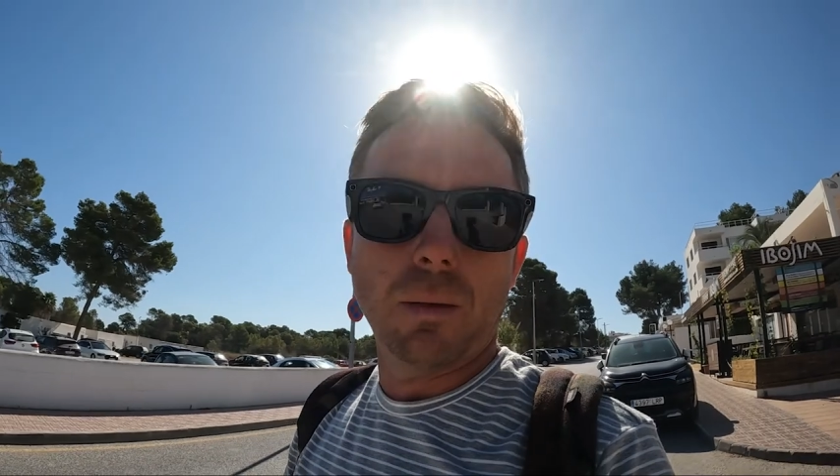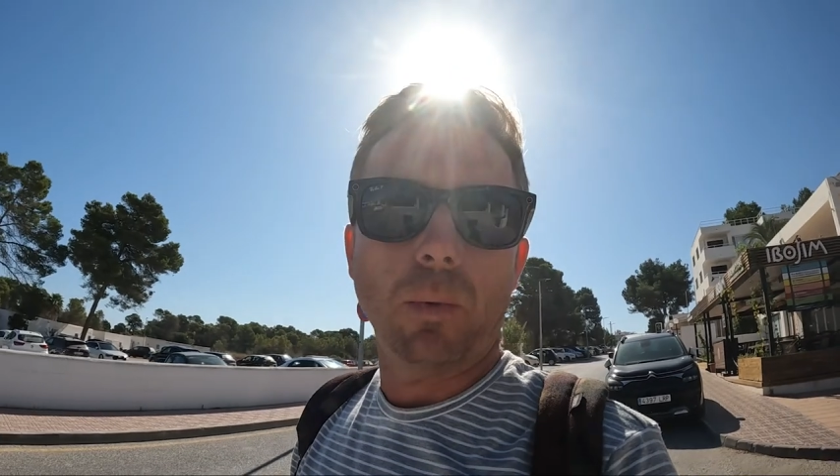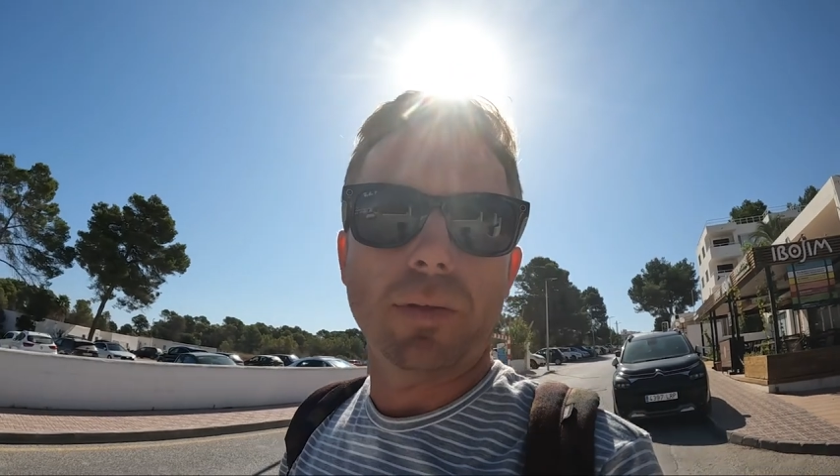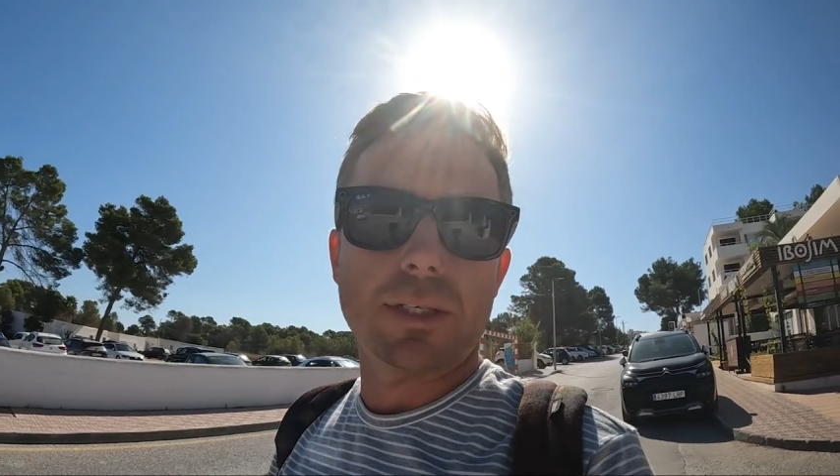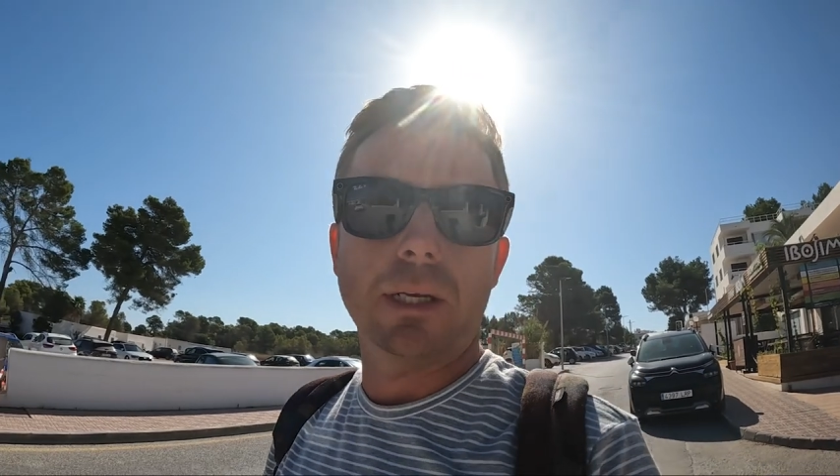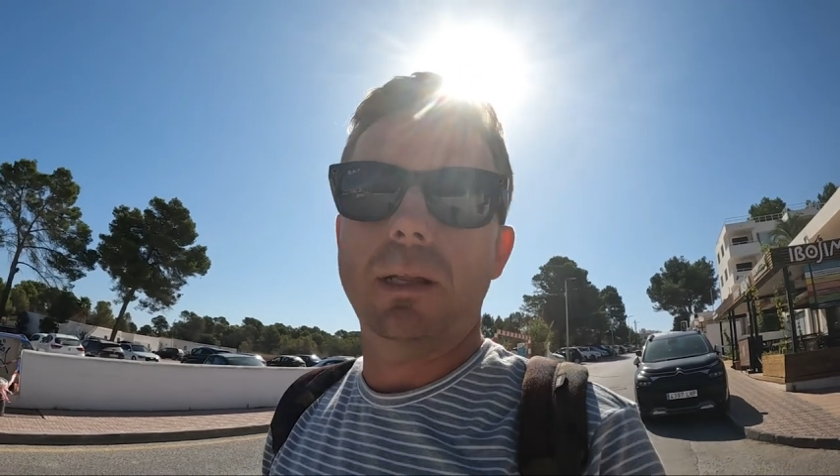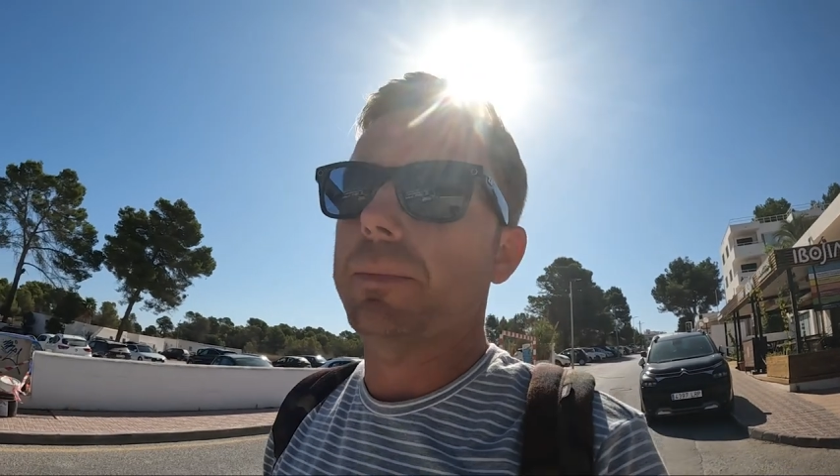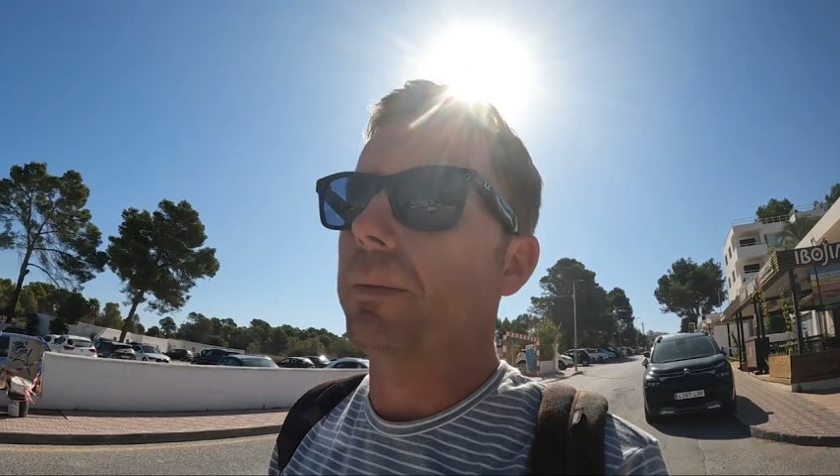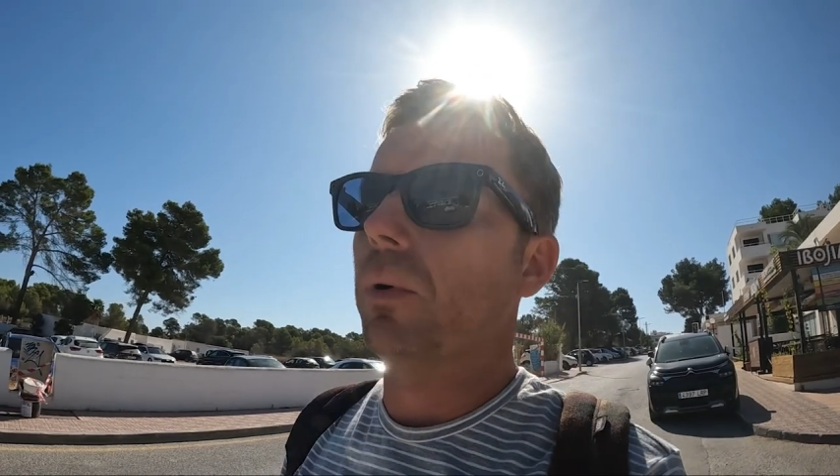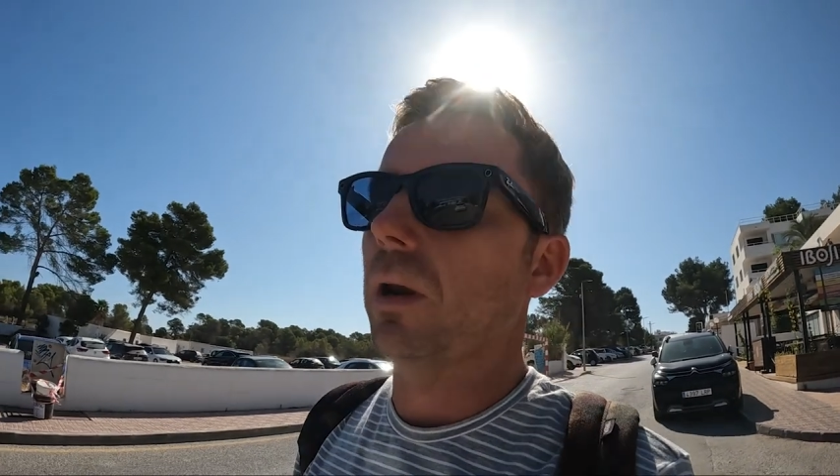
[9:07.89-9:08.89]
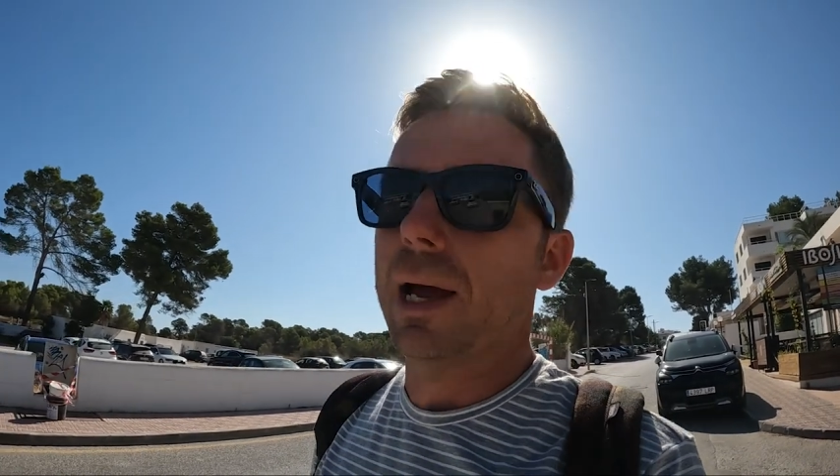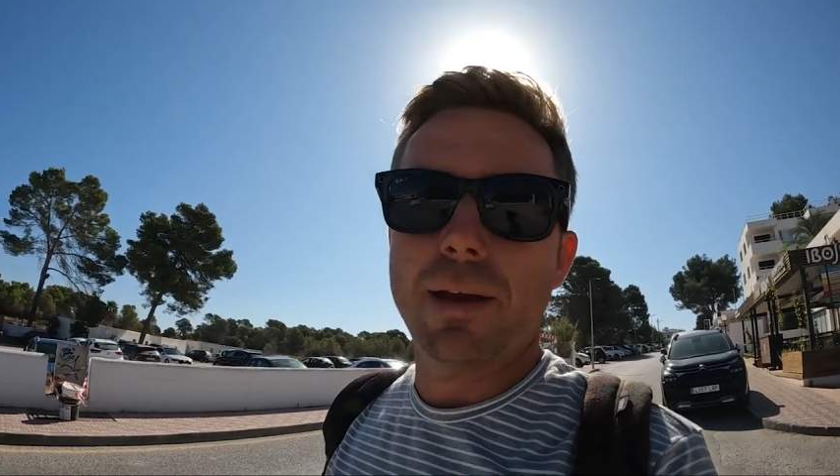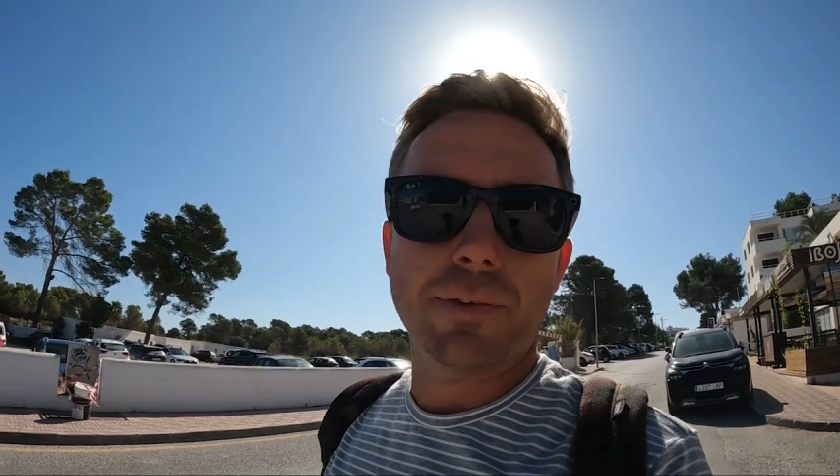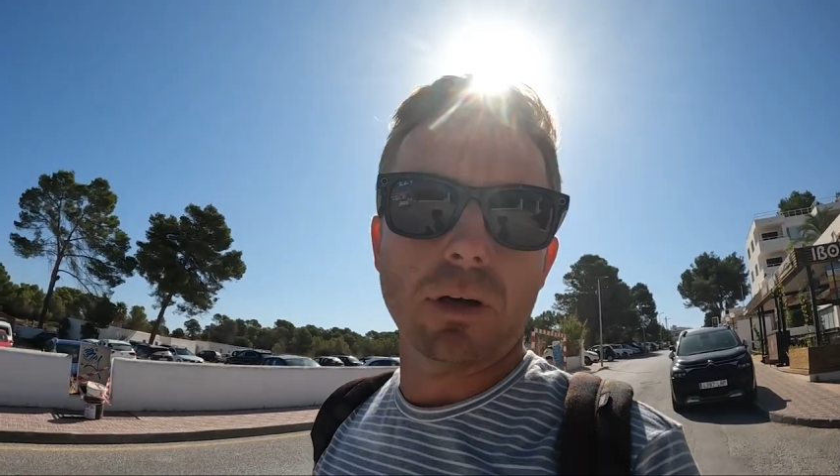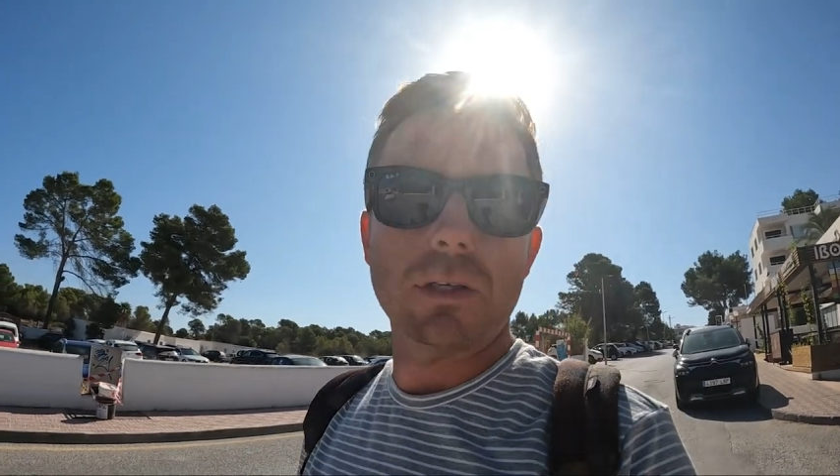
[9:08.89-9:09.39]
when there's a little bit more
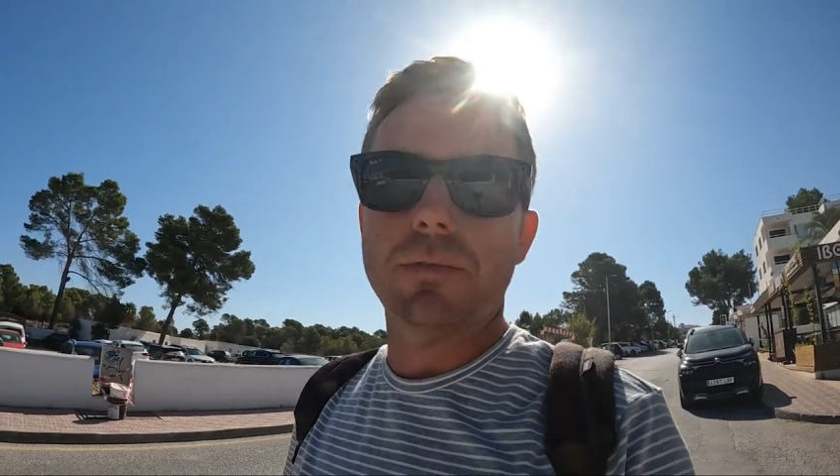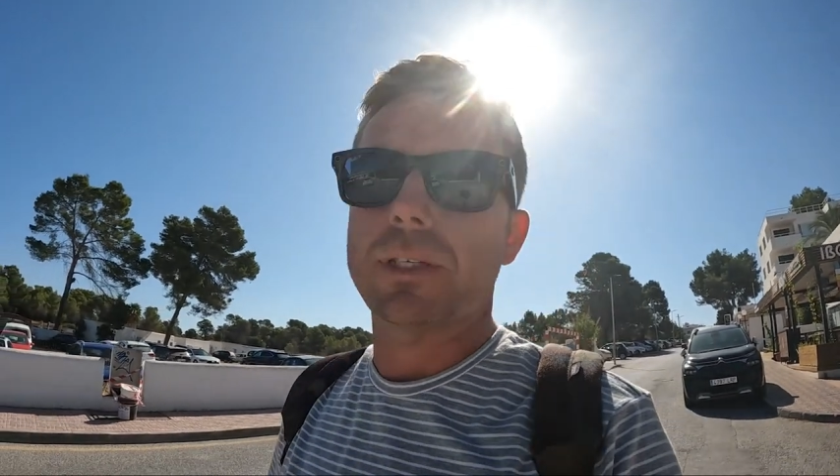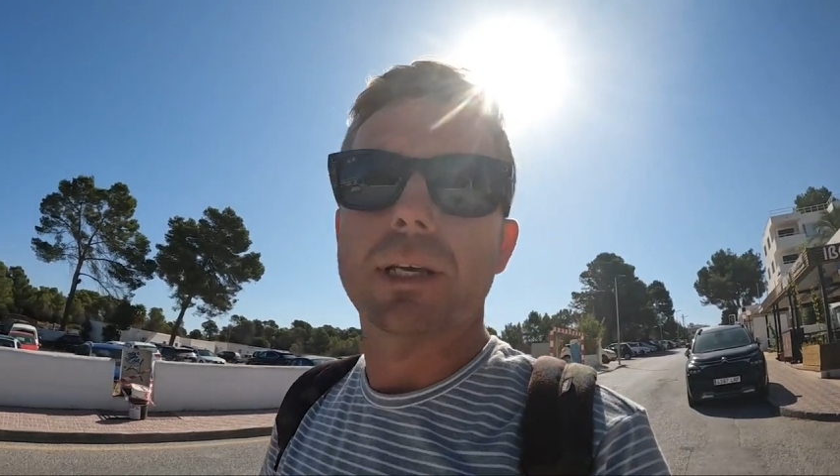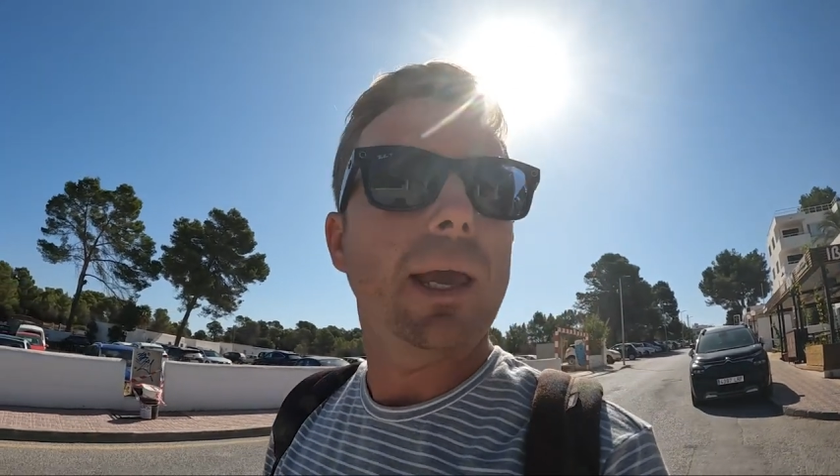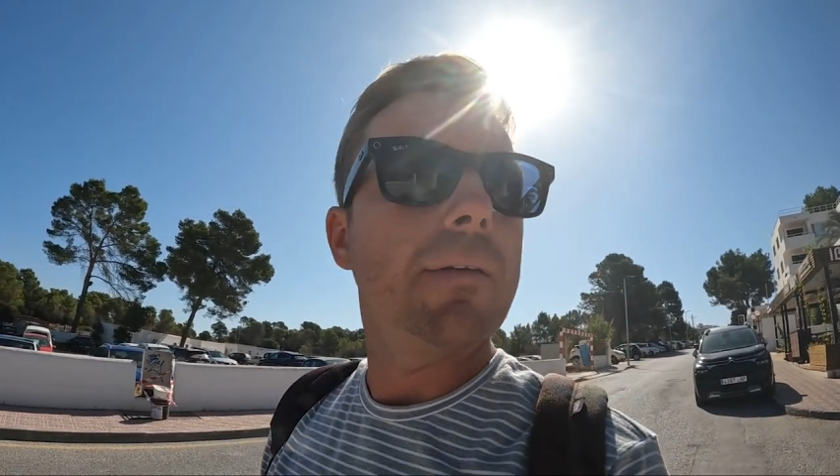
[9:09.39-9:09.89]
life, because obviously